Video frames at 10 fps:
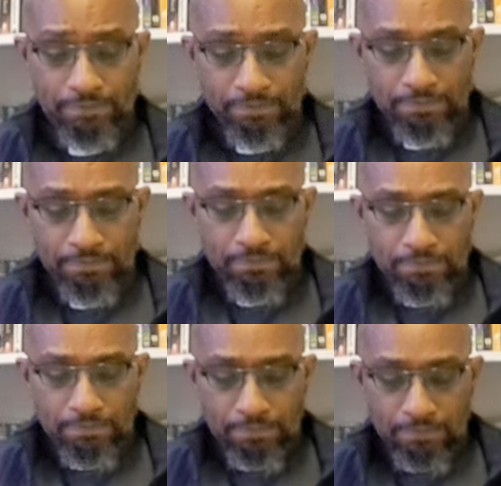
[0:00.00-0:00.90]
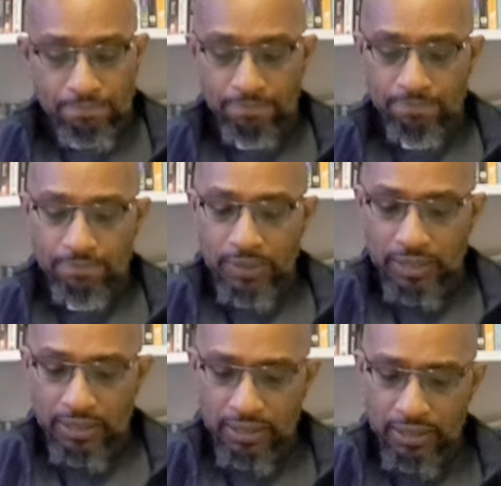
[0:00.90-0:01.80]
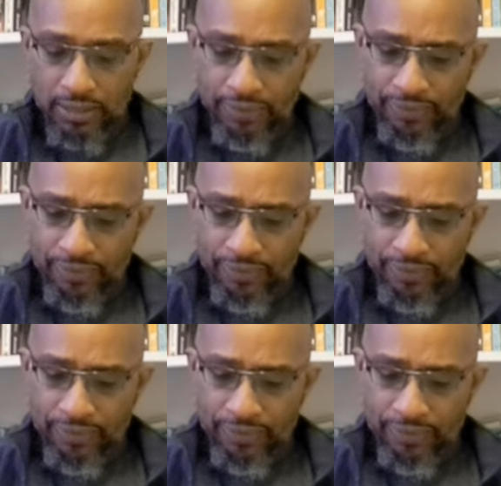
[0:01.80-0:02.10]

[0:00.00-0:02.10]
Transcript: [no speech]